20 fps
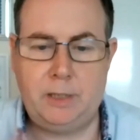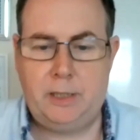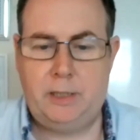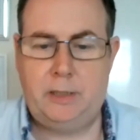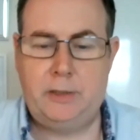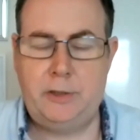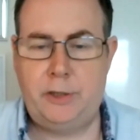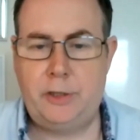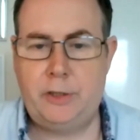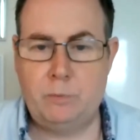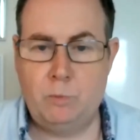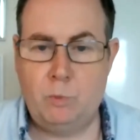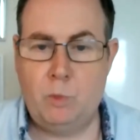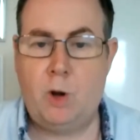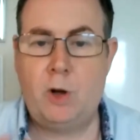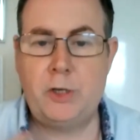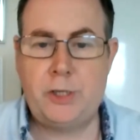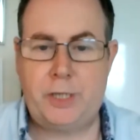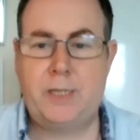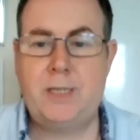and you can
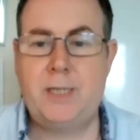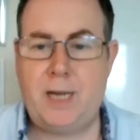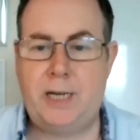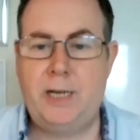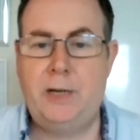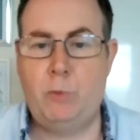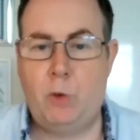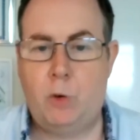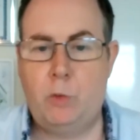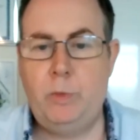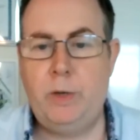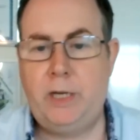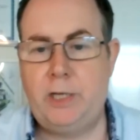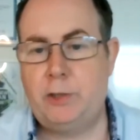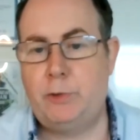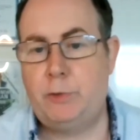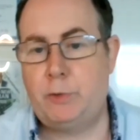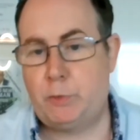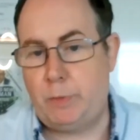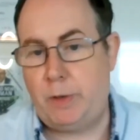watch exactly what we
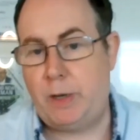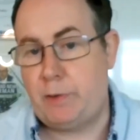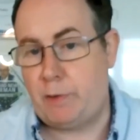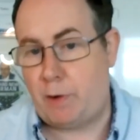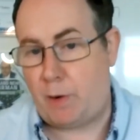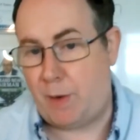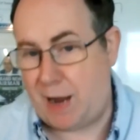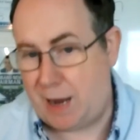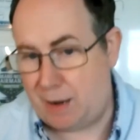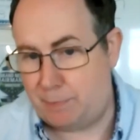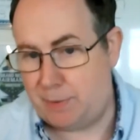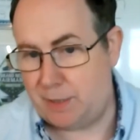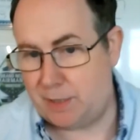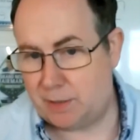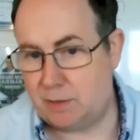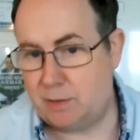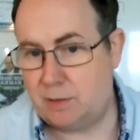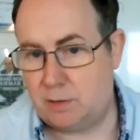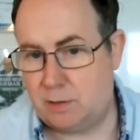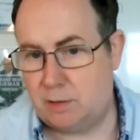do as we grow our
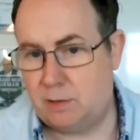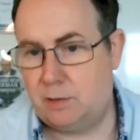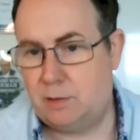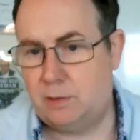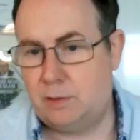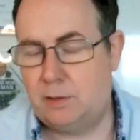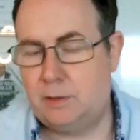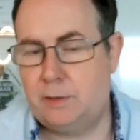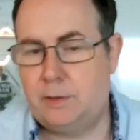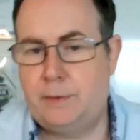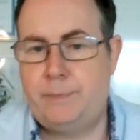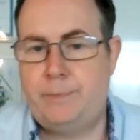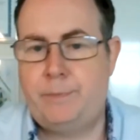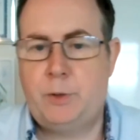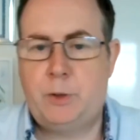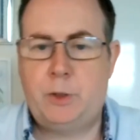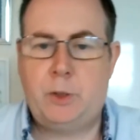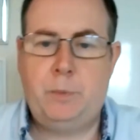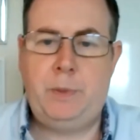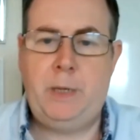business.
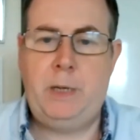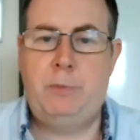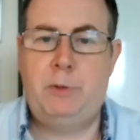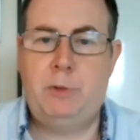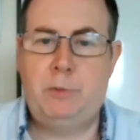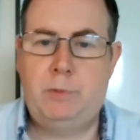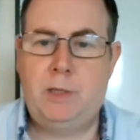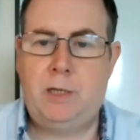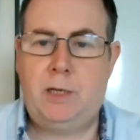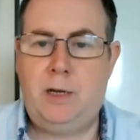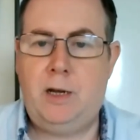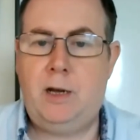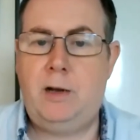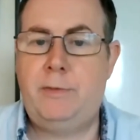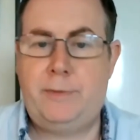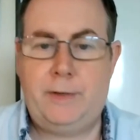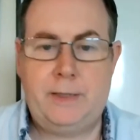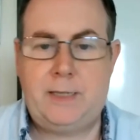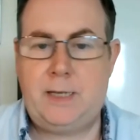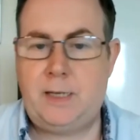So people were like, oh,
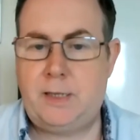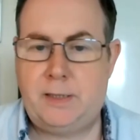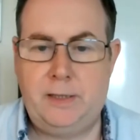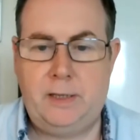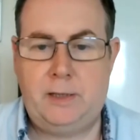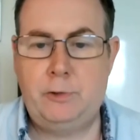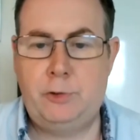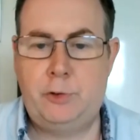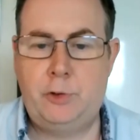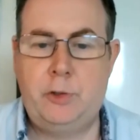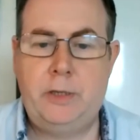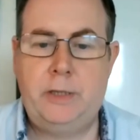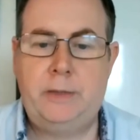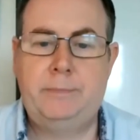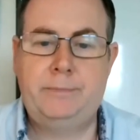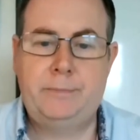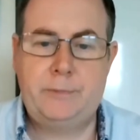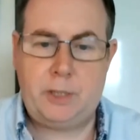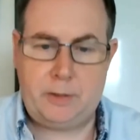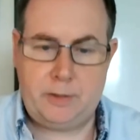fantastic, I'll join.
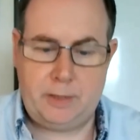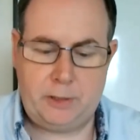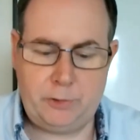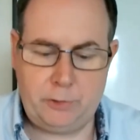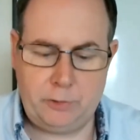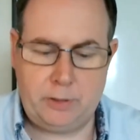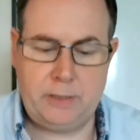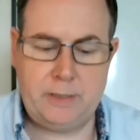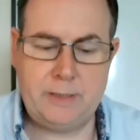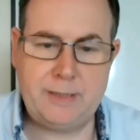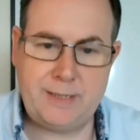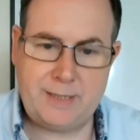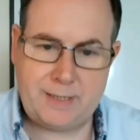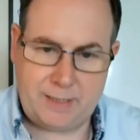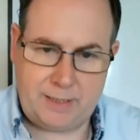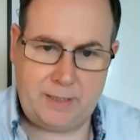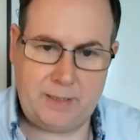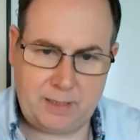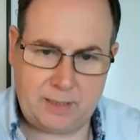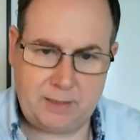So they joined to
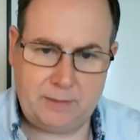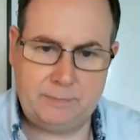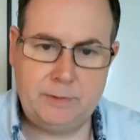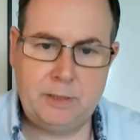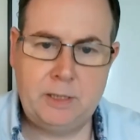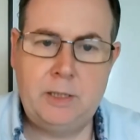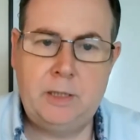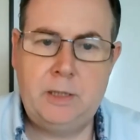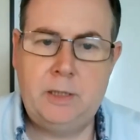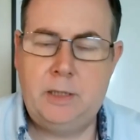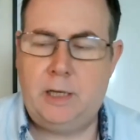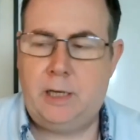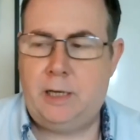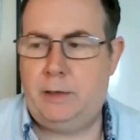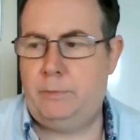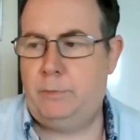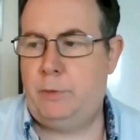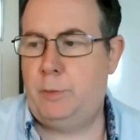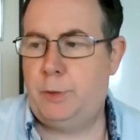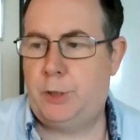see that.
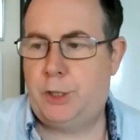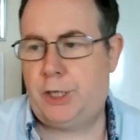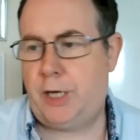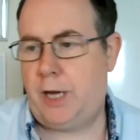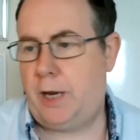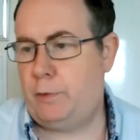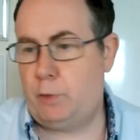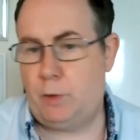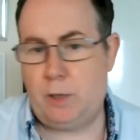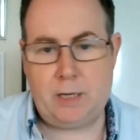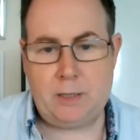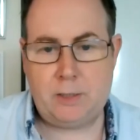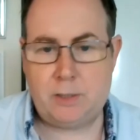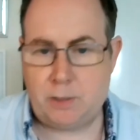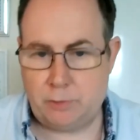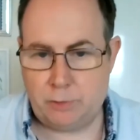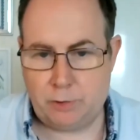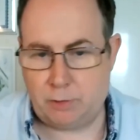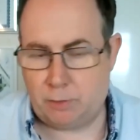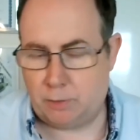And we would share all our
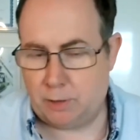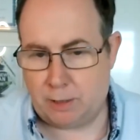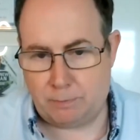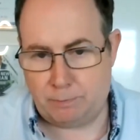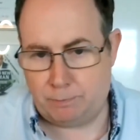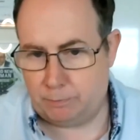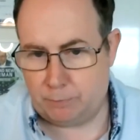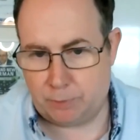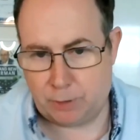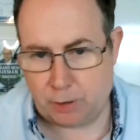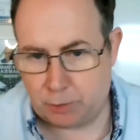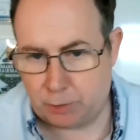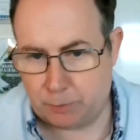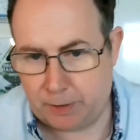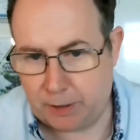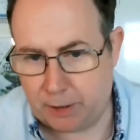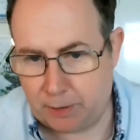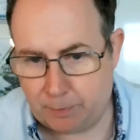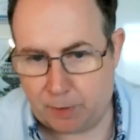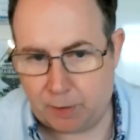social
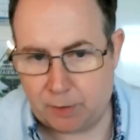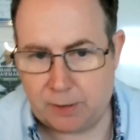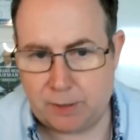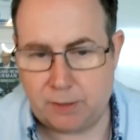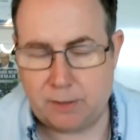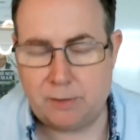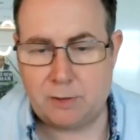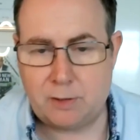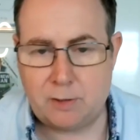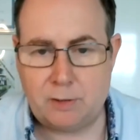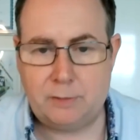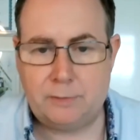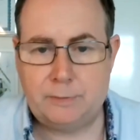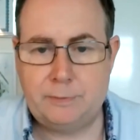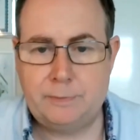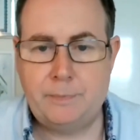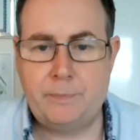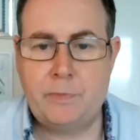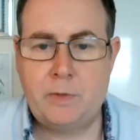media marketing and stuff.